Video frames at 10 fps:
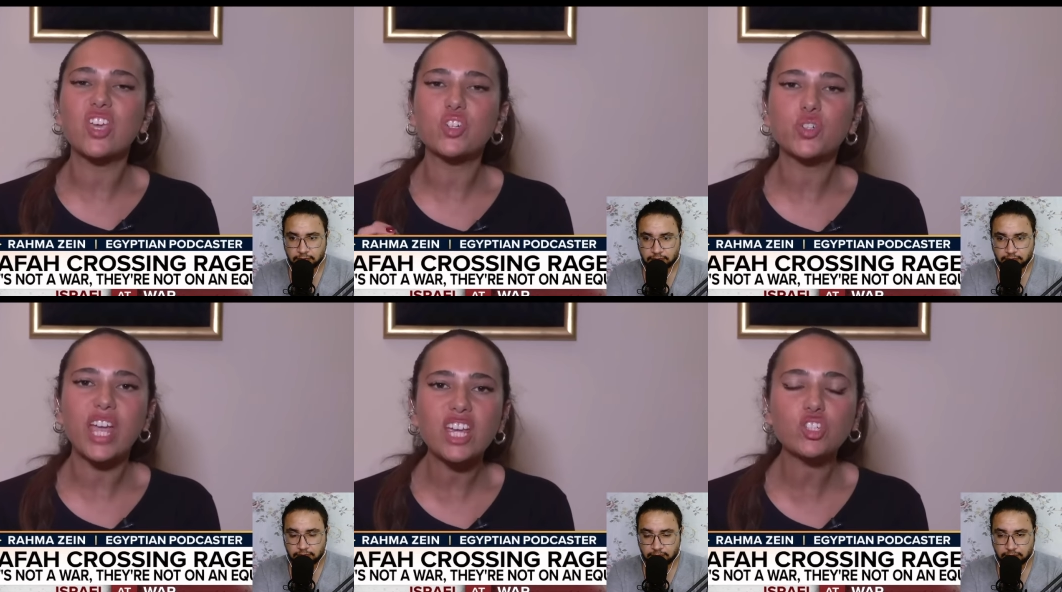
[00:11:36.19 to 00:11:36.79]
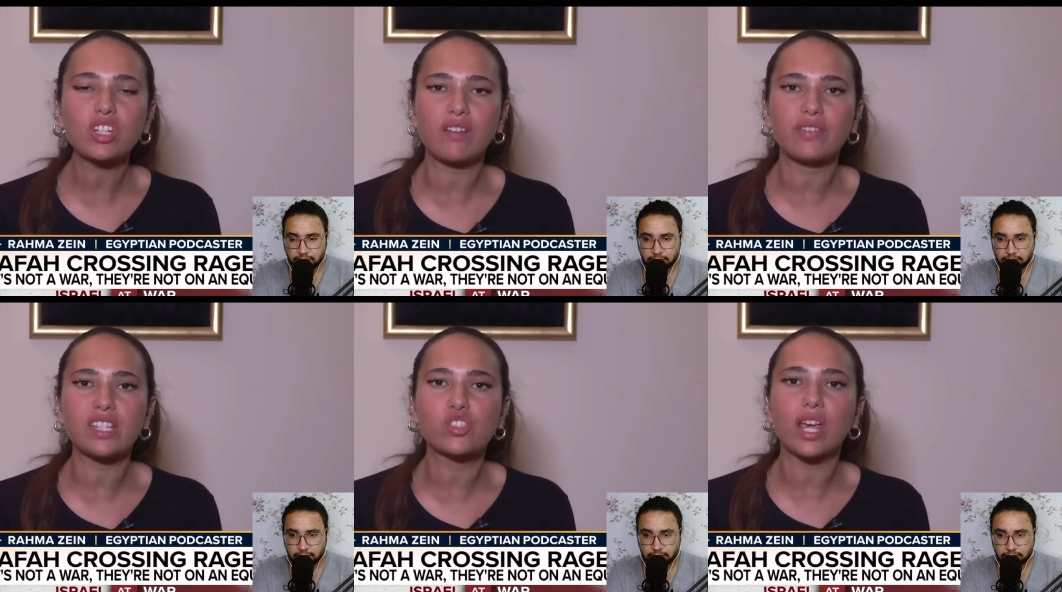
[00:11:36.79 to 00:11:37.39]
Speaker 1: And the
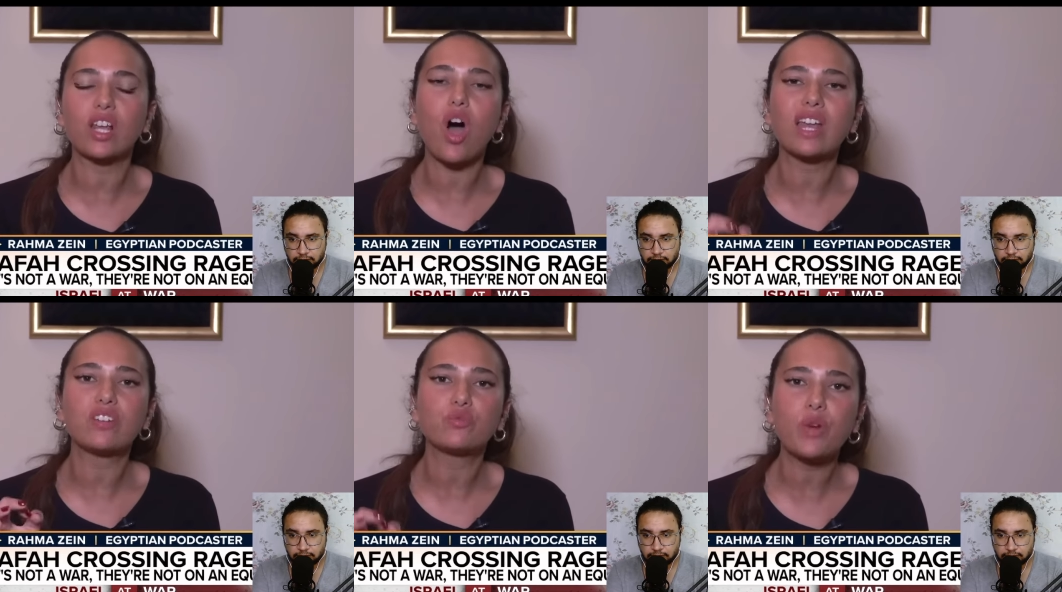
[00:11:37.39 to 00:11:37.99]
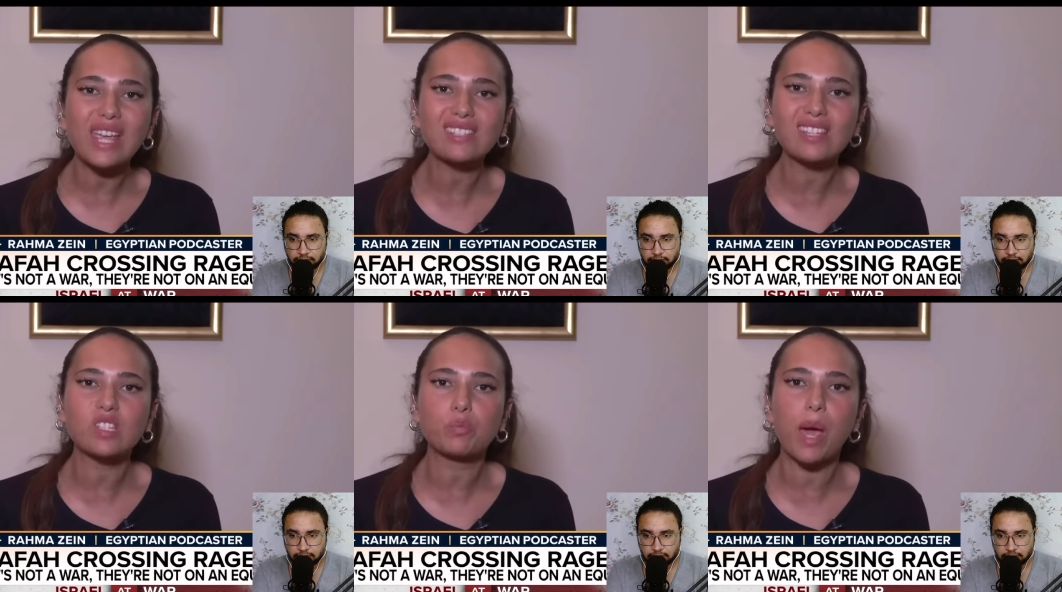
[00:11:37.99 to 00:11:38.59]
creation of Israel on a
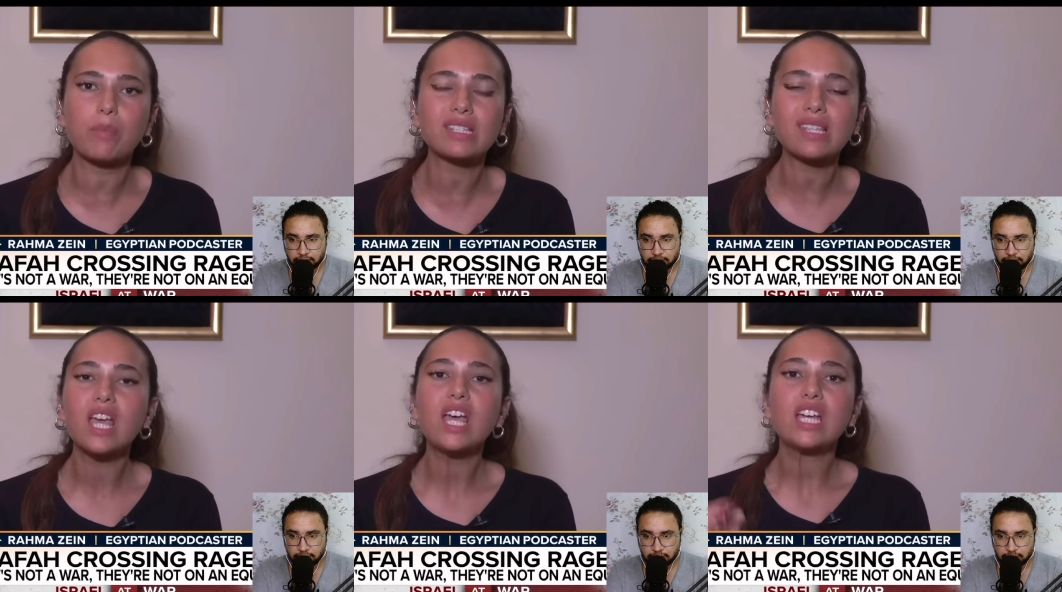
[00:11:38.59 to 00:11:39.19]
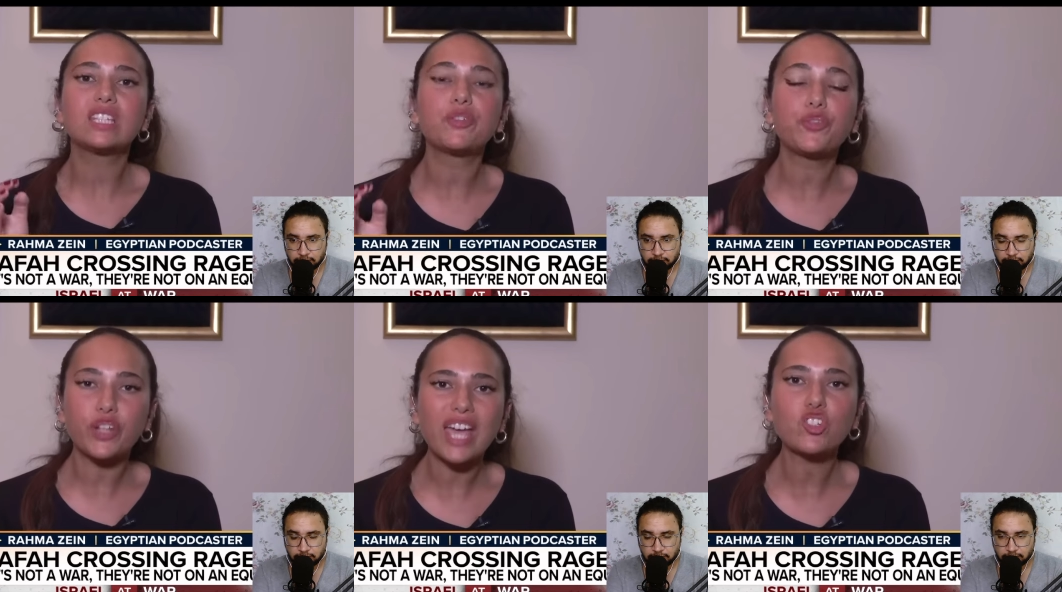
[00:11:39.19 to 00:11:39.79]
racist premise
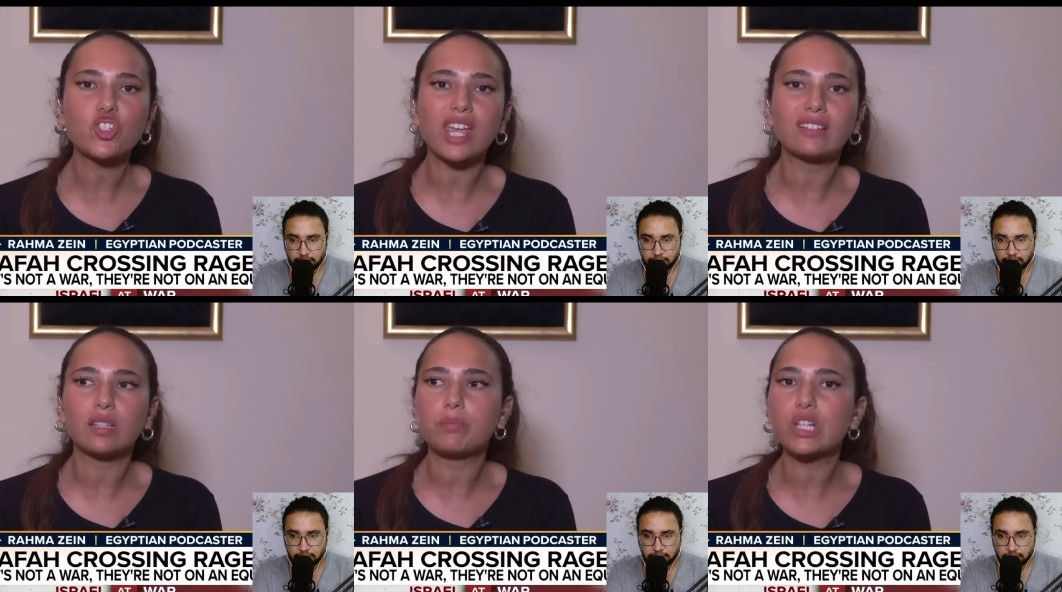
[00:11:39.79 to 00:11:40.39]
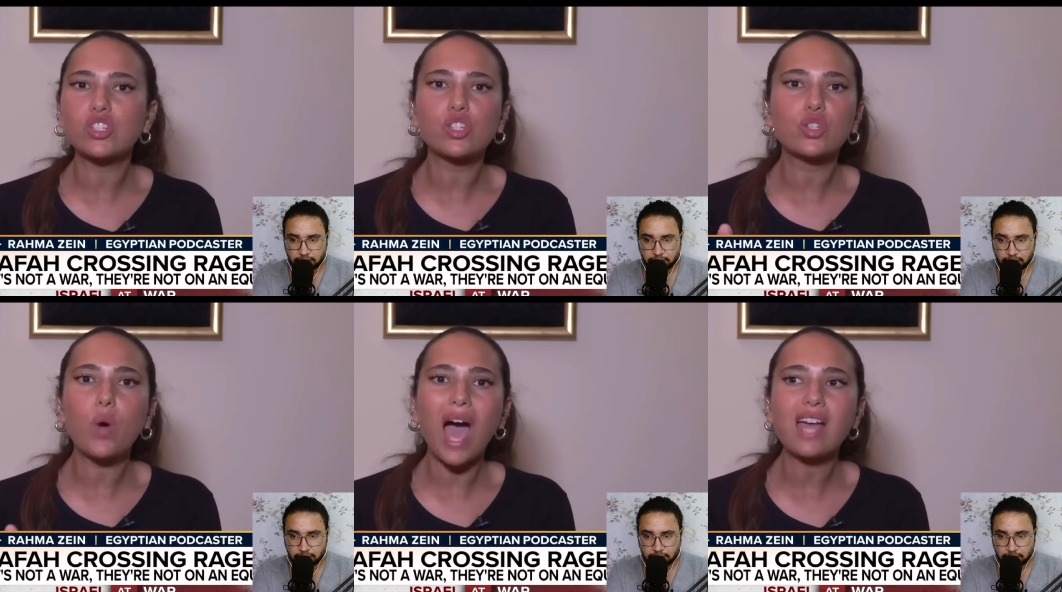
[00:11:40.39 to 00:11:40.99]
differentiated
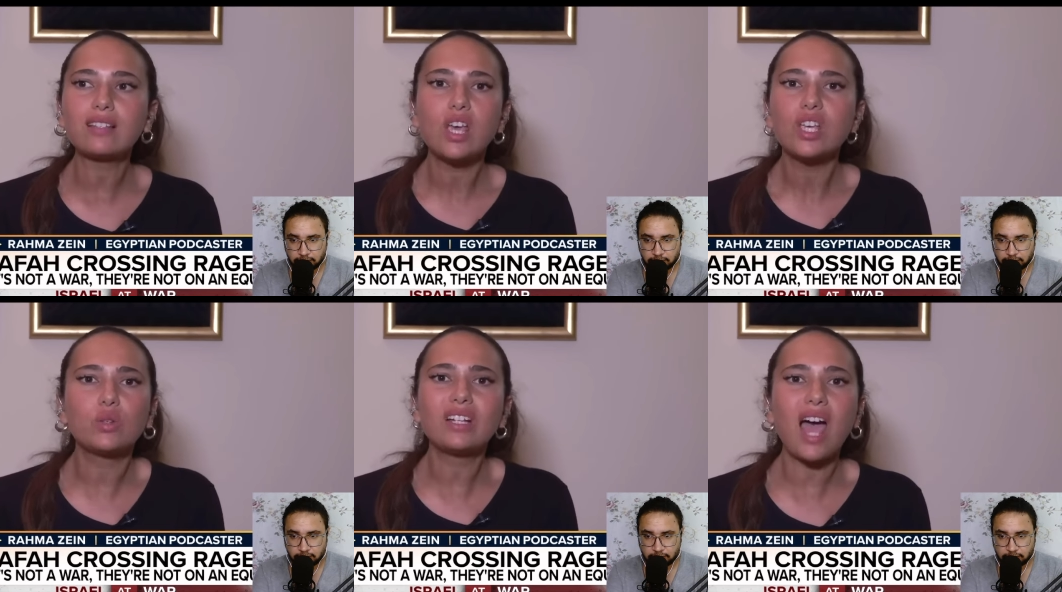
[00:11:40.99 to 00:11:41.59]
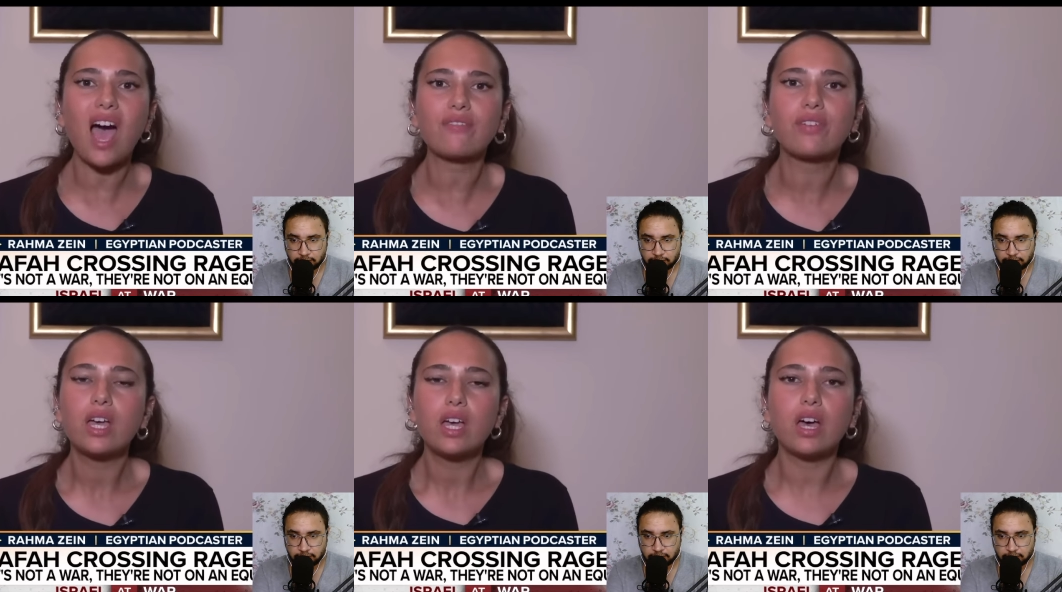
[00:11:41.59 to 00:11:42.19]
because you had, you didn't
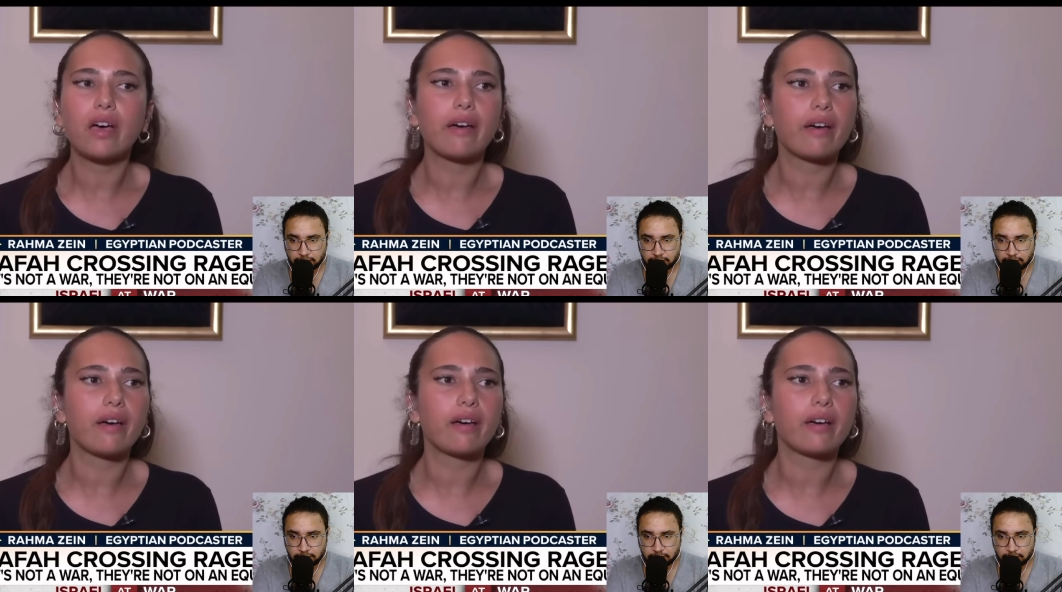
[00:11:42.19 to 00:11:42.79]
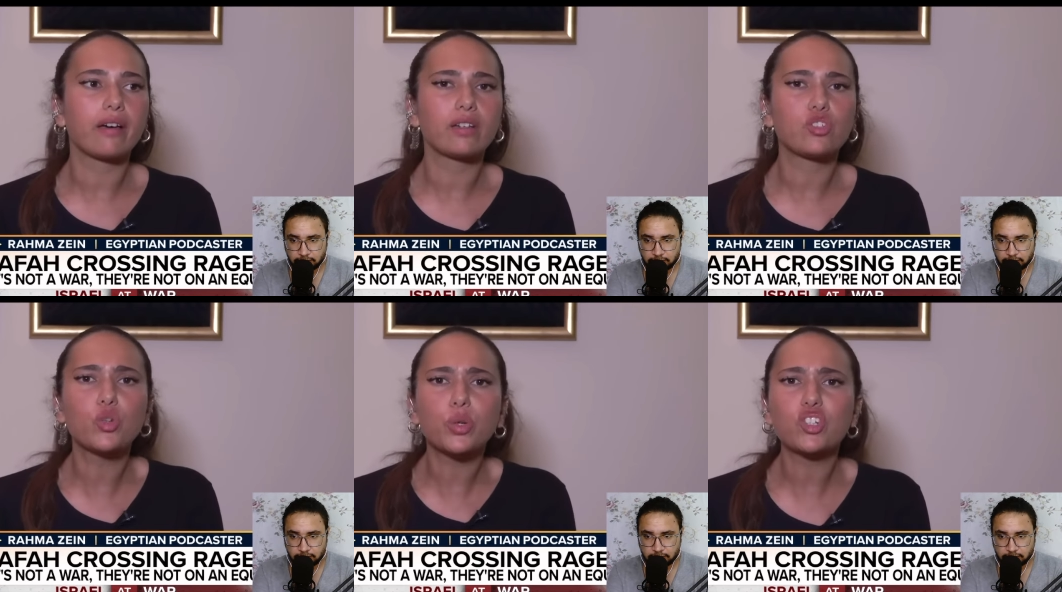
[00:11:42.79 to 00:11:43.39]
have uh,
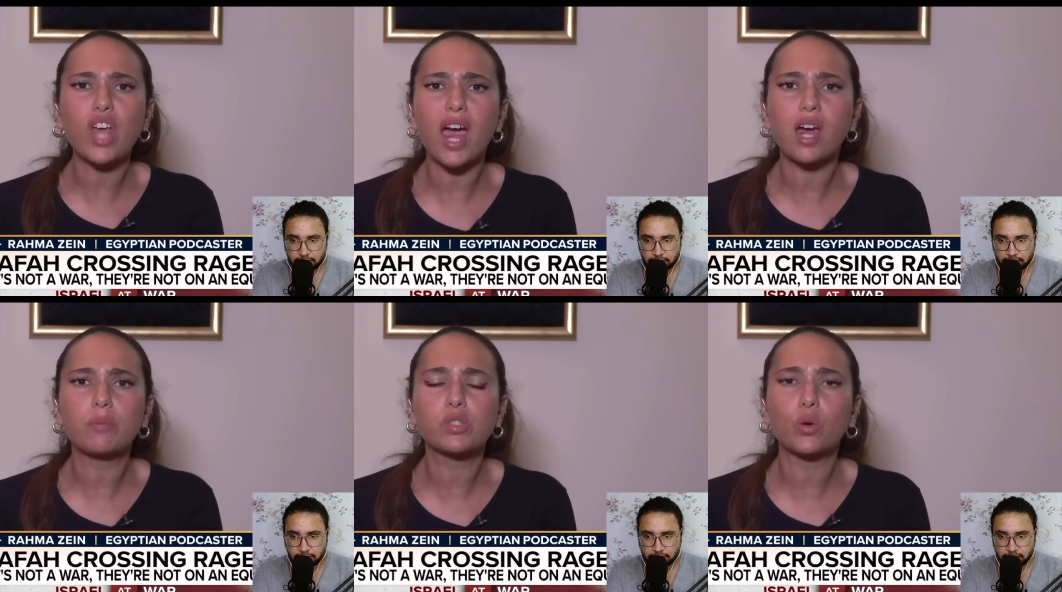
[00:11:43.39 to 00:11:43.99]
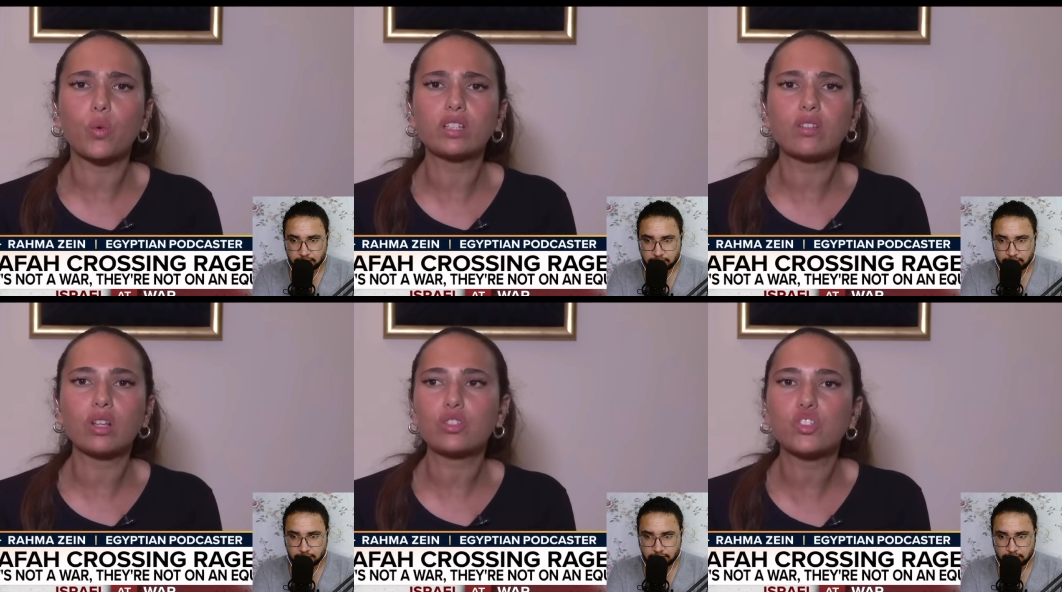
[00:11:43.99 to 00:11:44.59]
uh, Jewish Arabs or
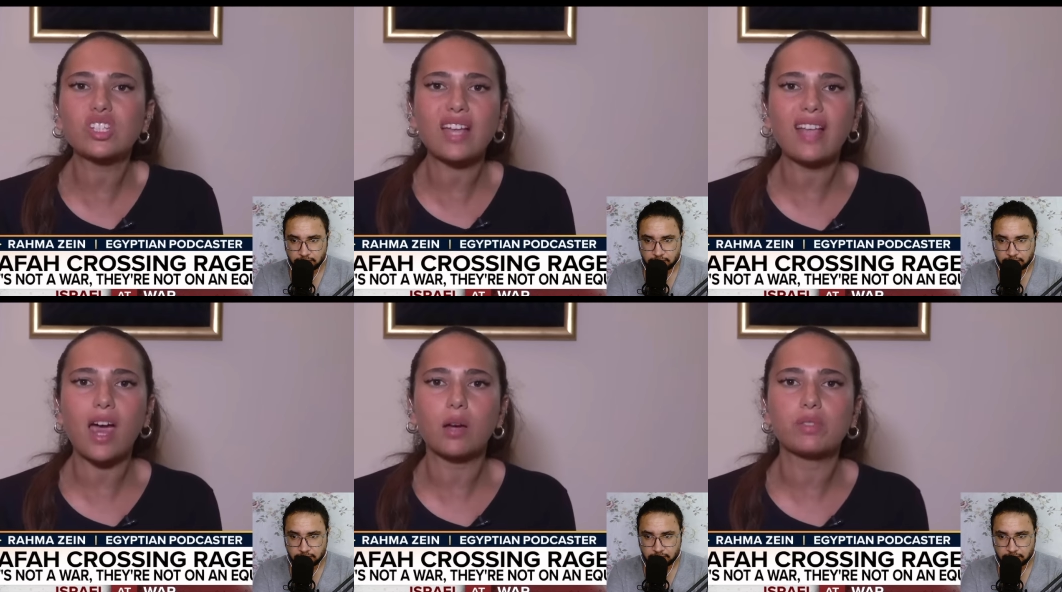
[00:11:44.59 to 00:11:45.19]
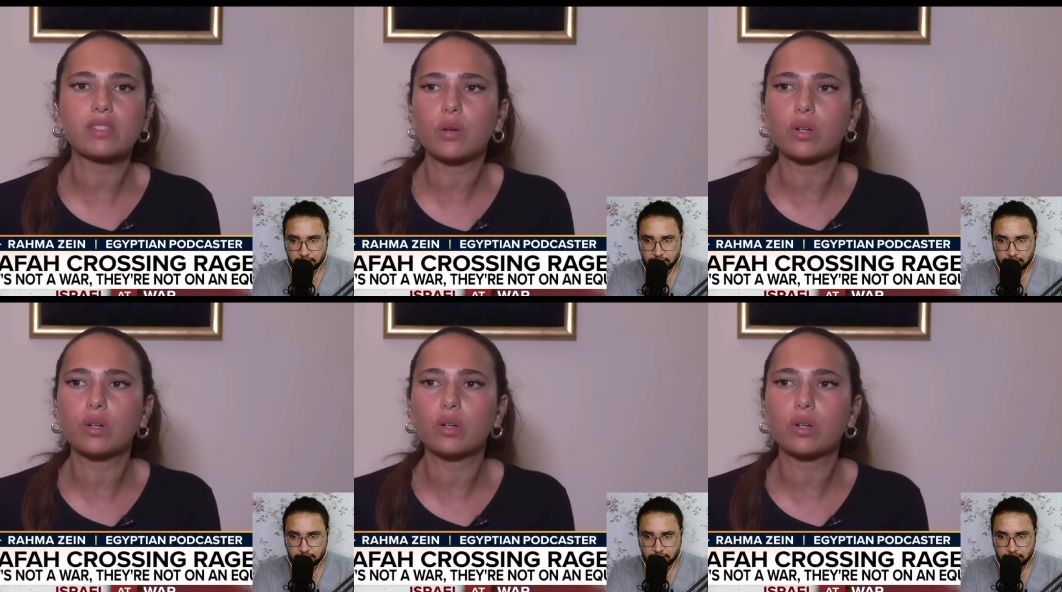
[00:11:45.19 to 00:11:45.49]
whatnot. You just had Arabs.